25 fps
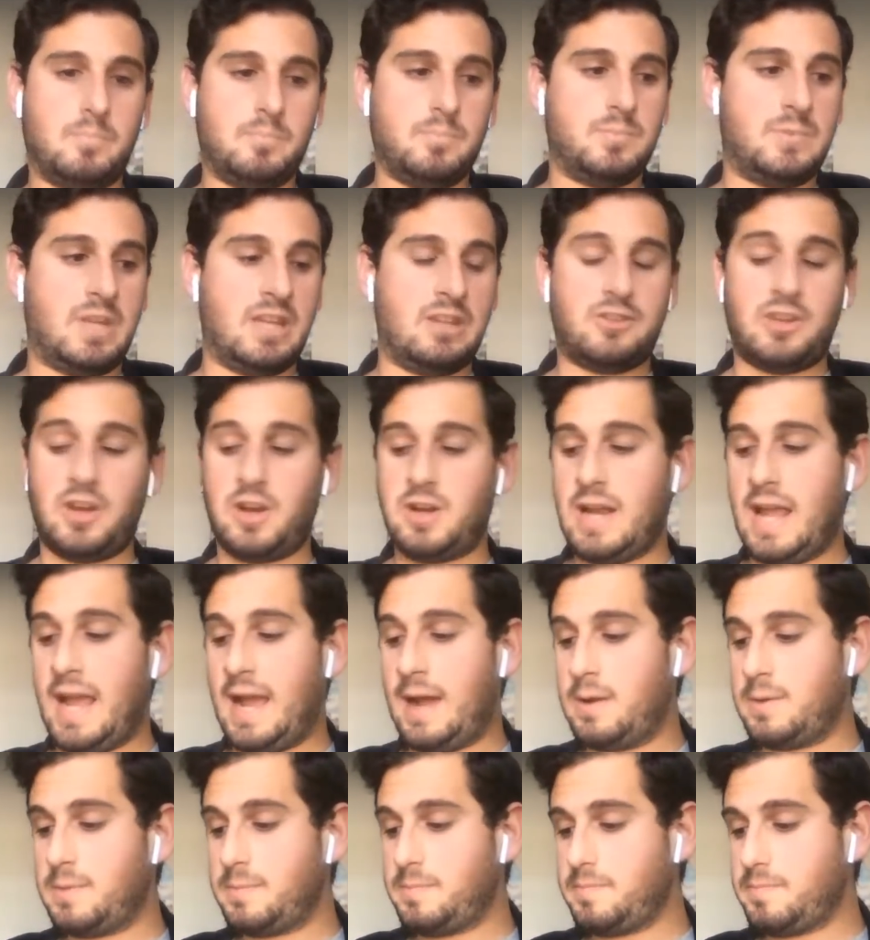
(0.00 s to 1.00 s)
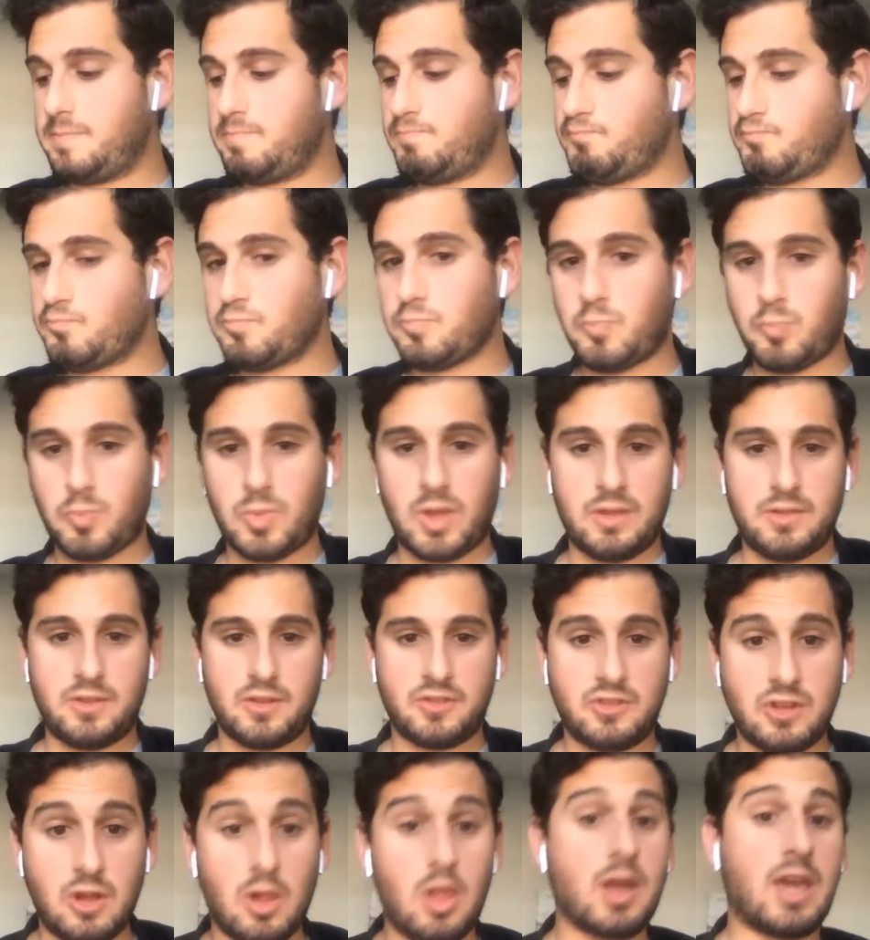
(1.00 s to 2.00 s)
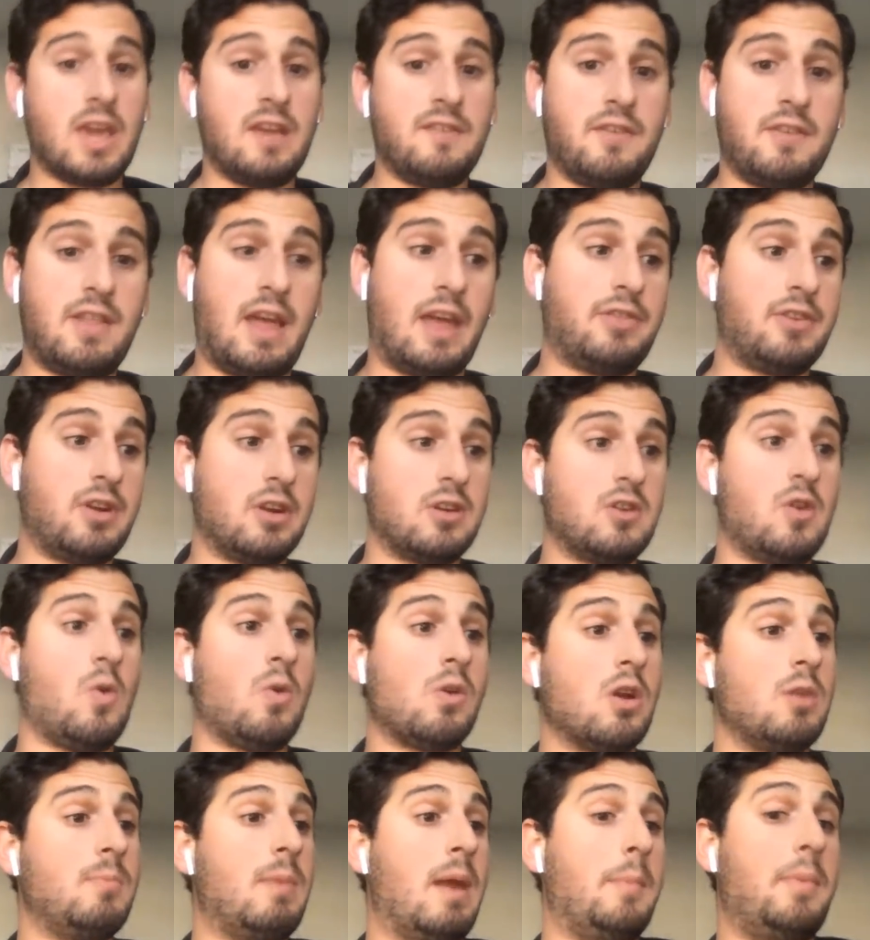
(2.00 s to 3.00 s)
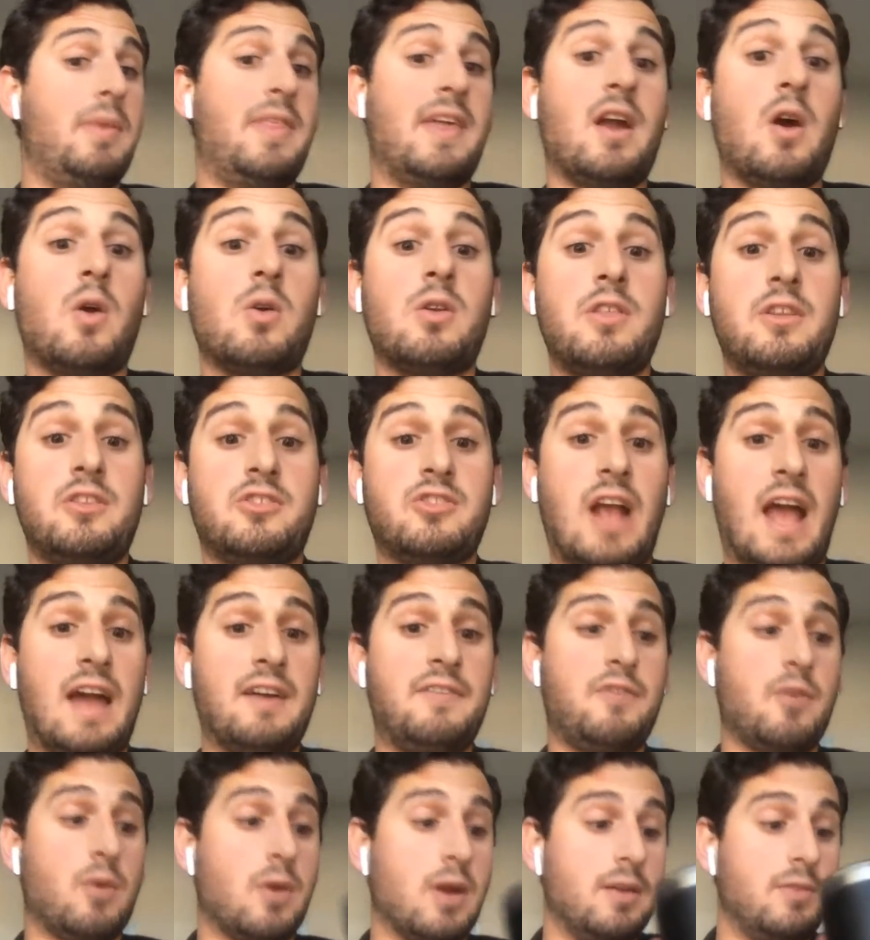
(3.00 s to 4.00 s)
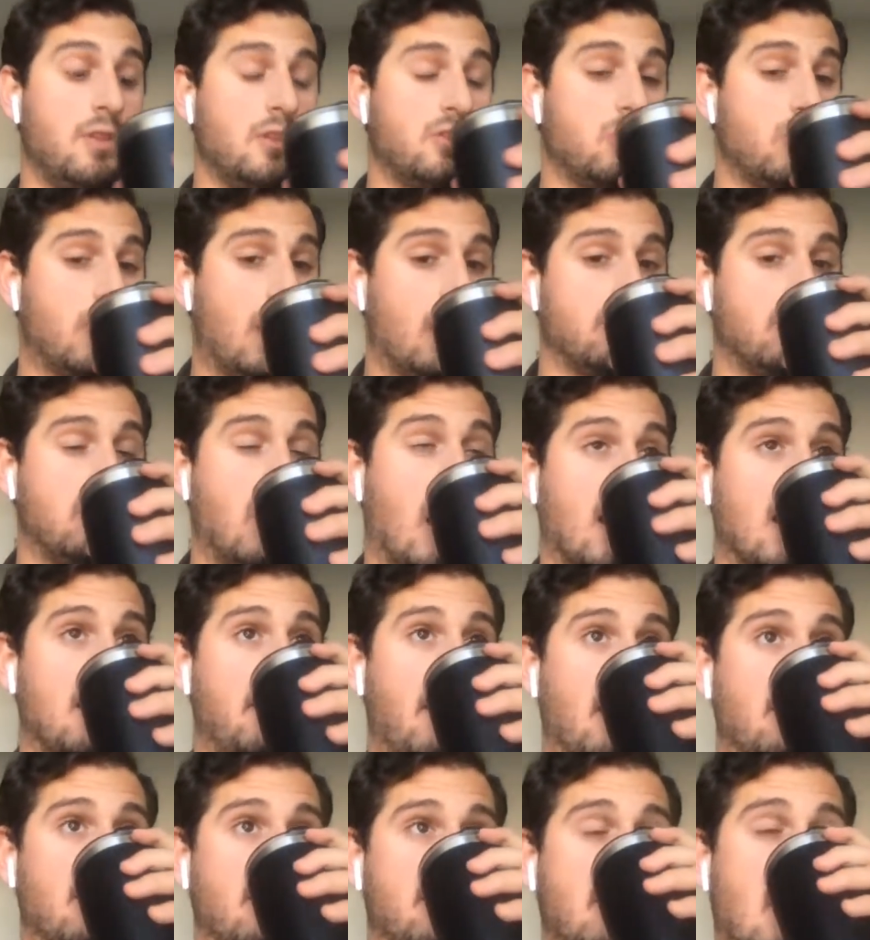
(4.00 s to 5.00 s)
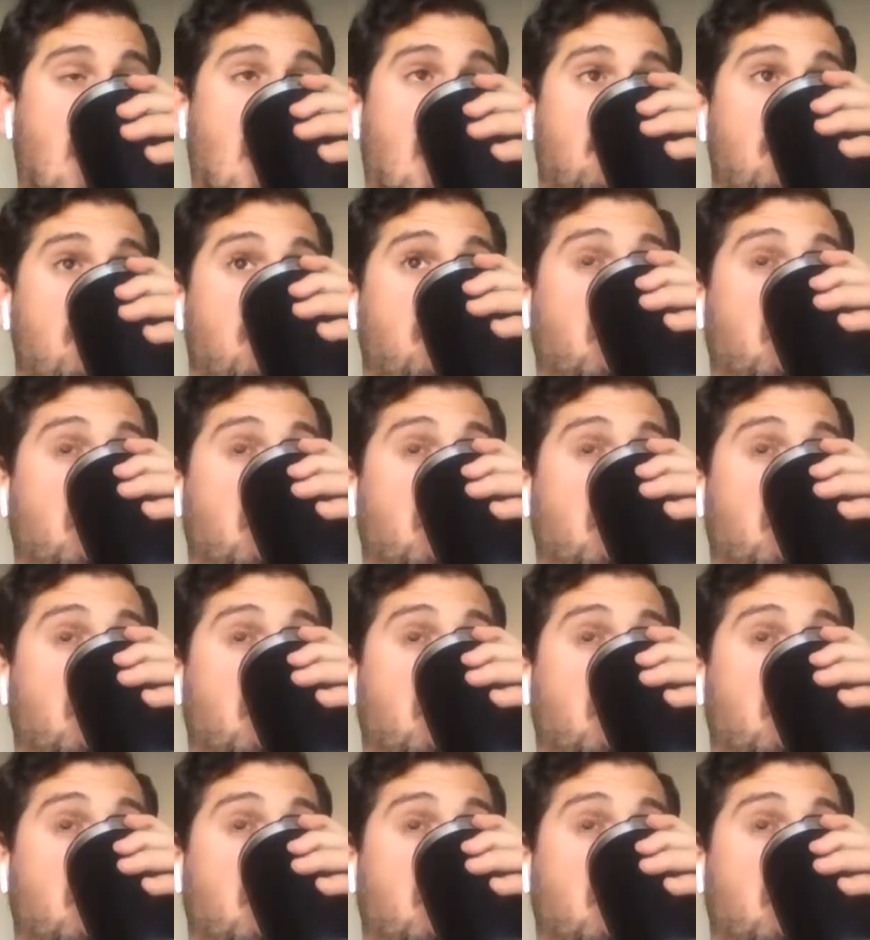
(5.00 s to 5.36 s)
Didn't turn out. They're still looking for that third corner. Maybe they go into the draft for it. And this is what I was talking about at the top,